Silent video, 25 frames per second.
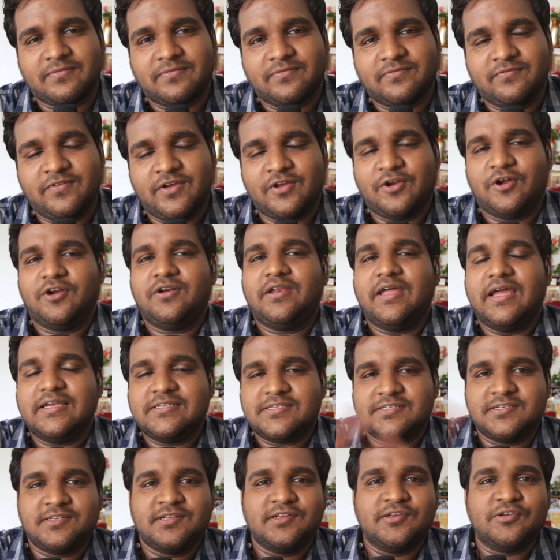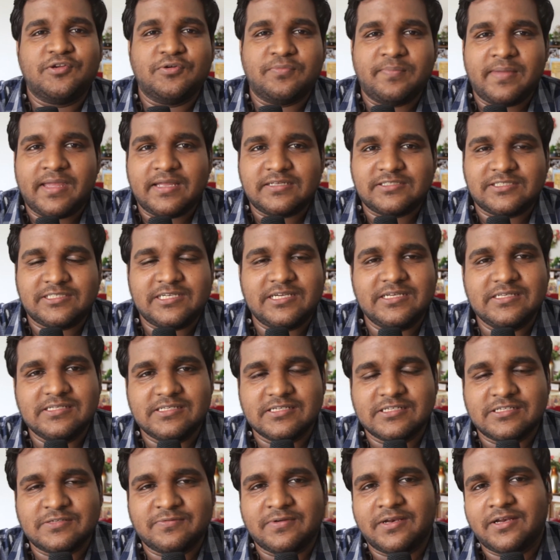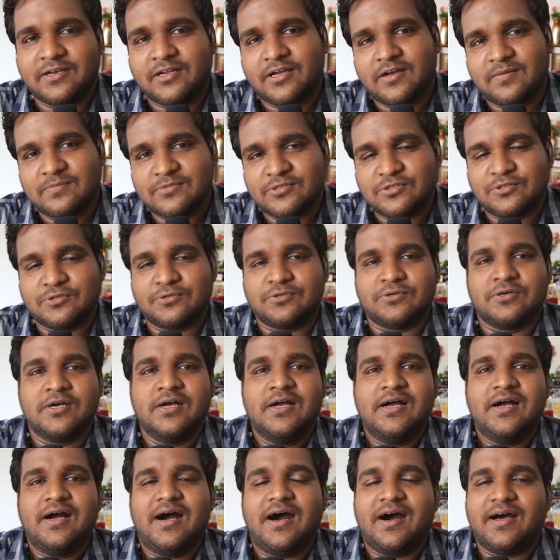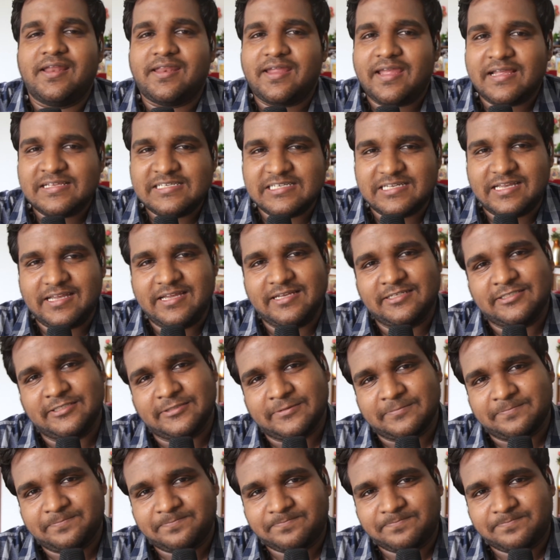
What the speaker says: We are not hesitant to make changes when it comes to our education.